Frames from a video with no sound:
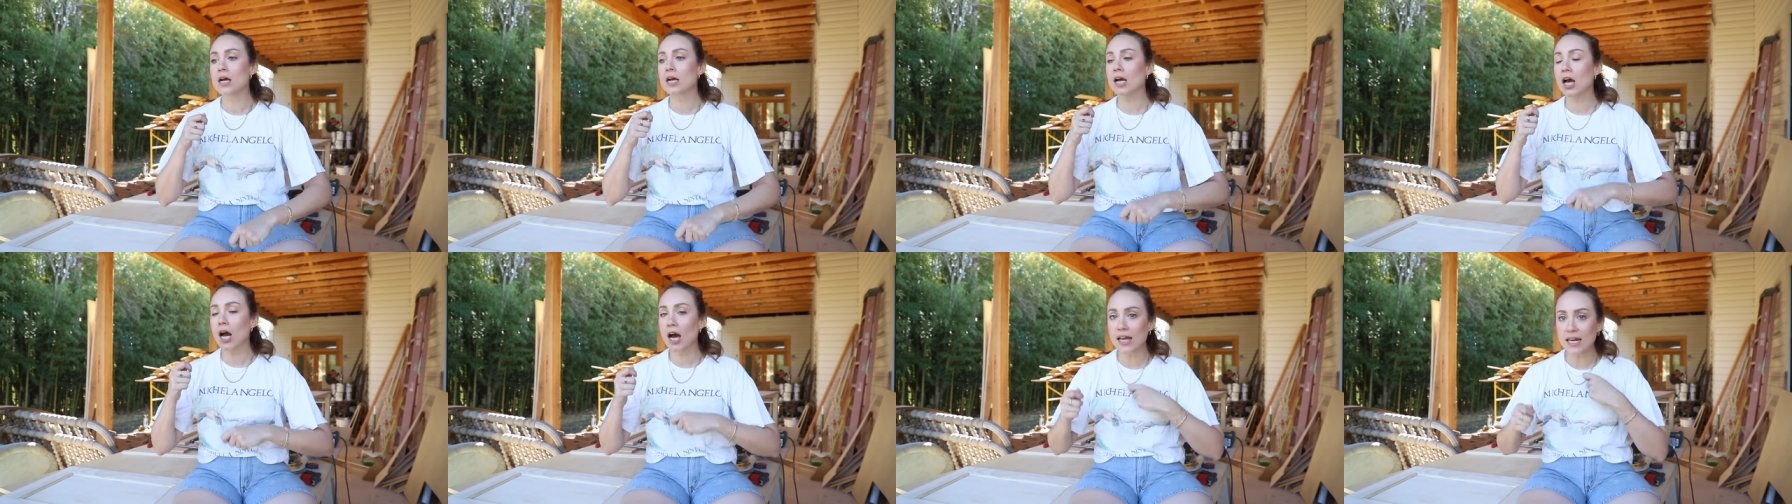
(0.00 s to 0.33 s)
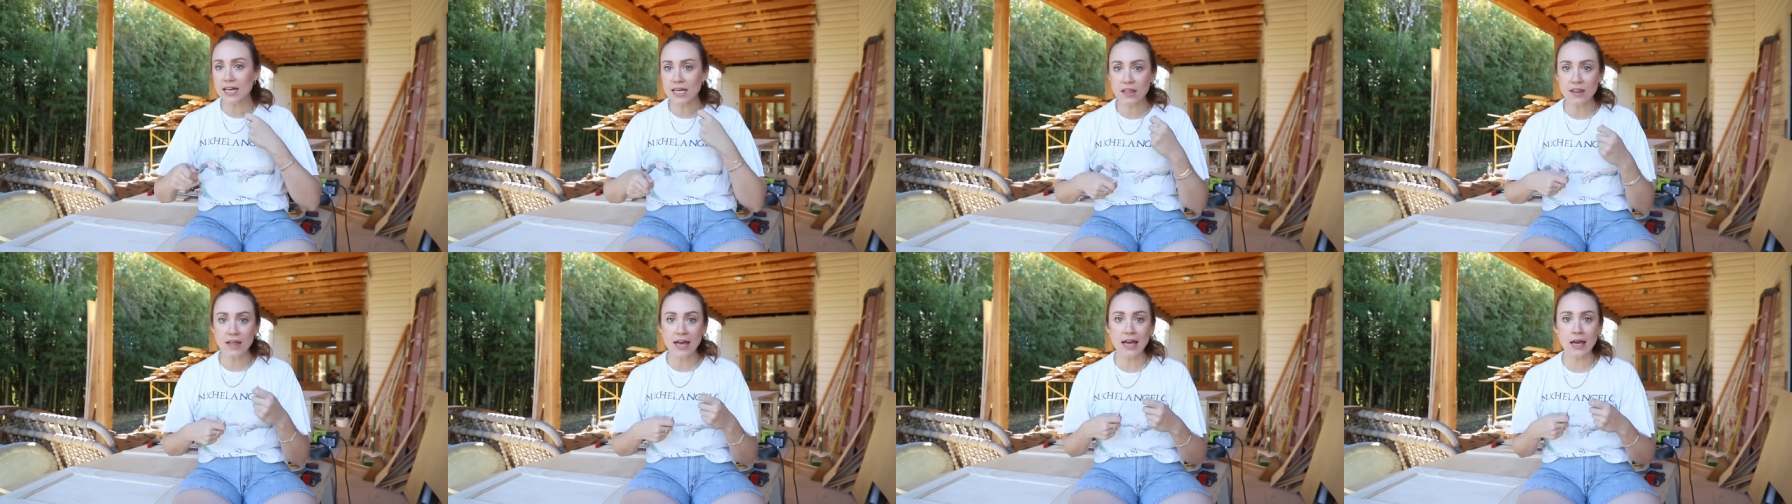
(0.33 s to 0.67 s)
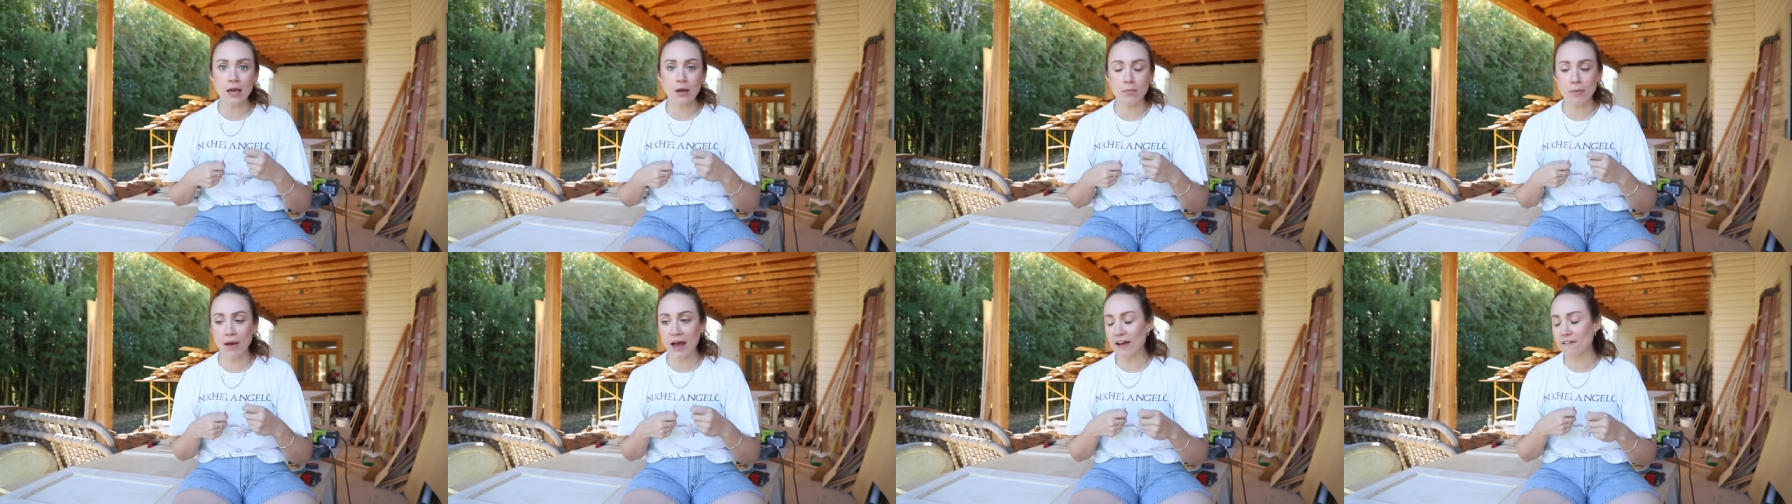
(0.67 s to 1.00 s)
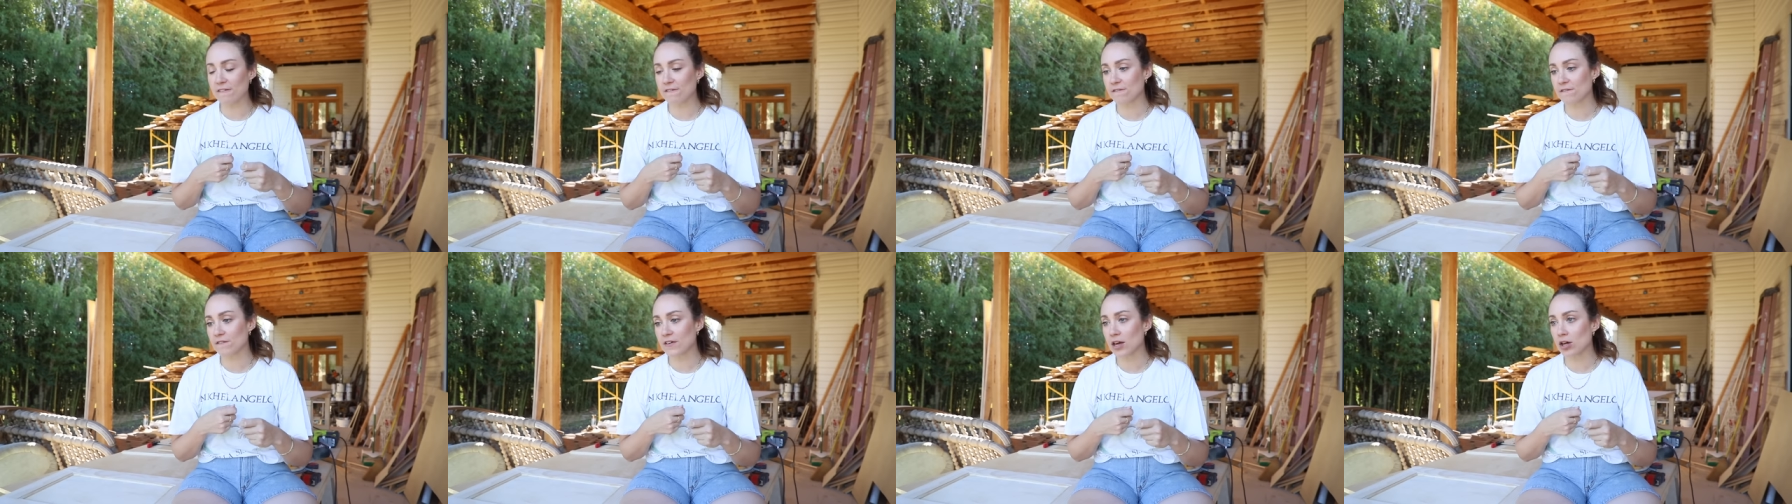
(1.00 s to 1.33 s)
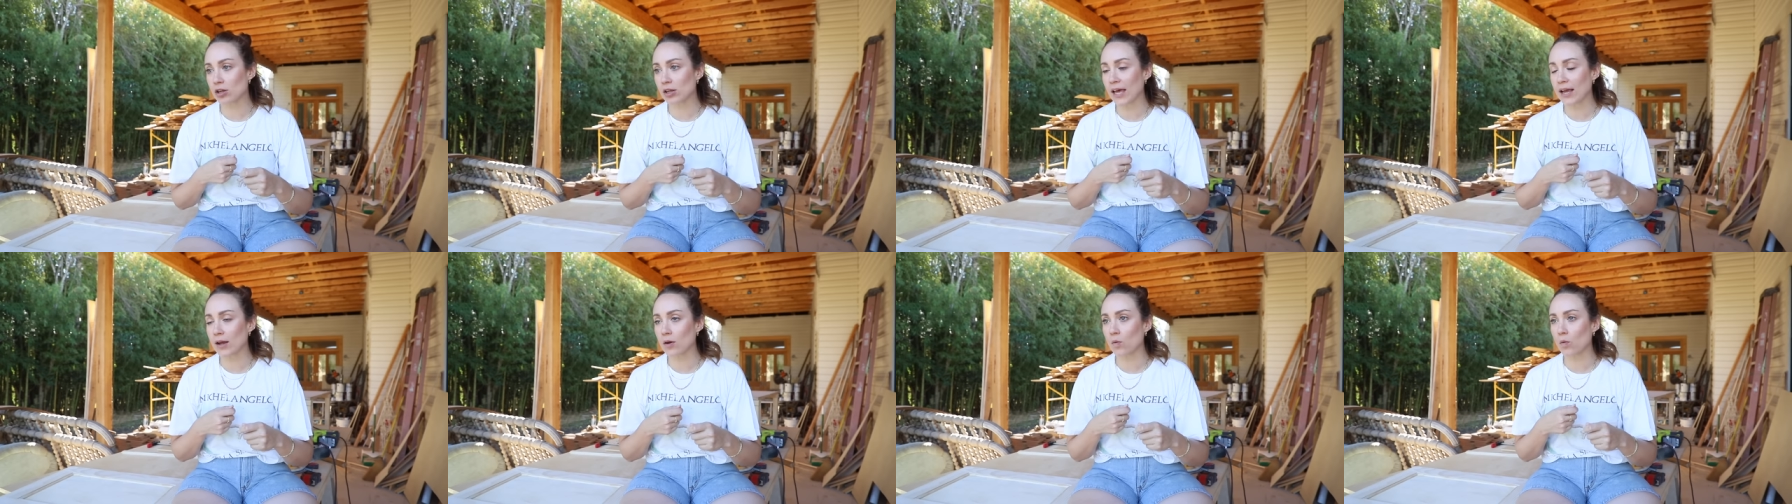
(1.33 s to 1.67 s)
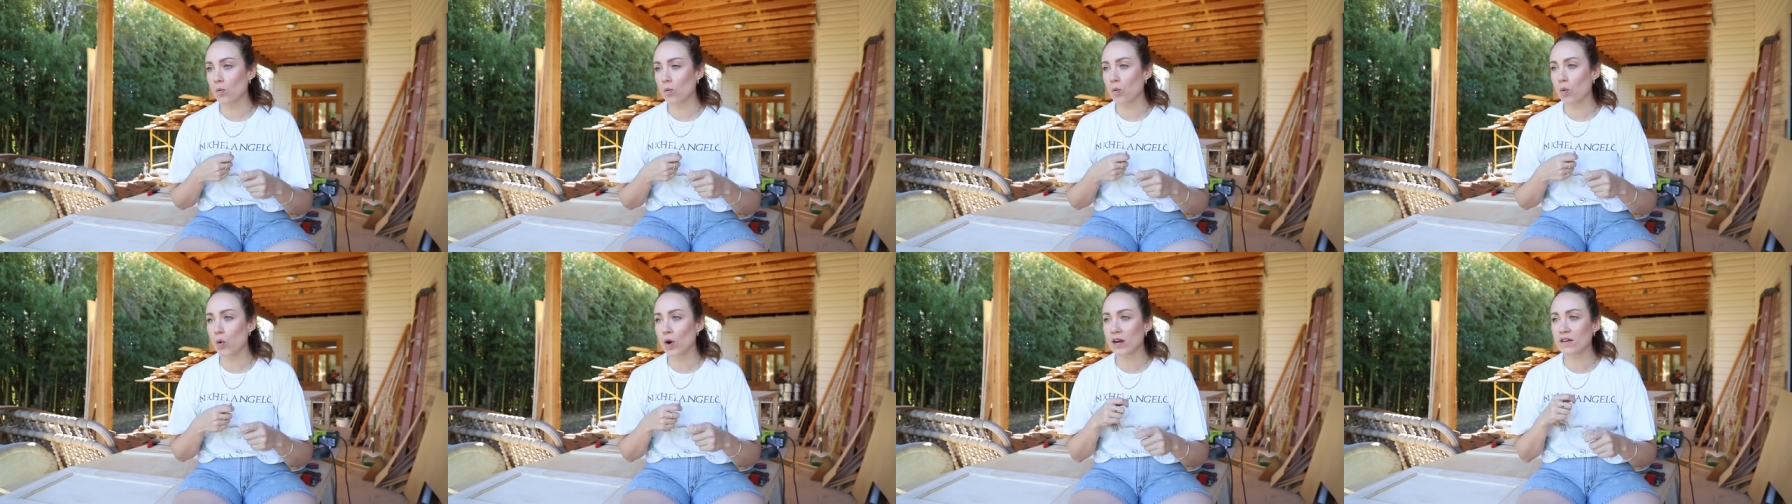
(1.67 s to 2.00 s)
cutting them. I feel like
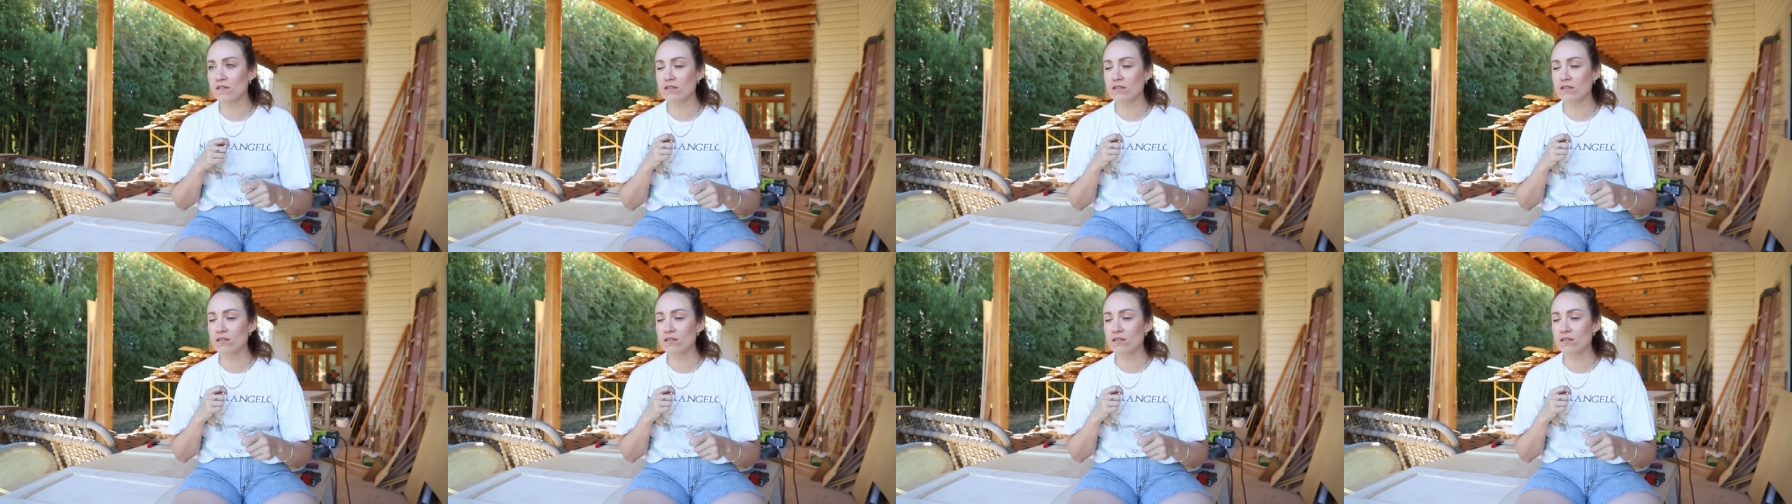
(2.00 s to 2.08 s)
one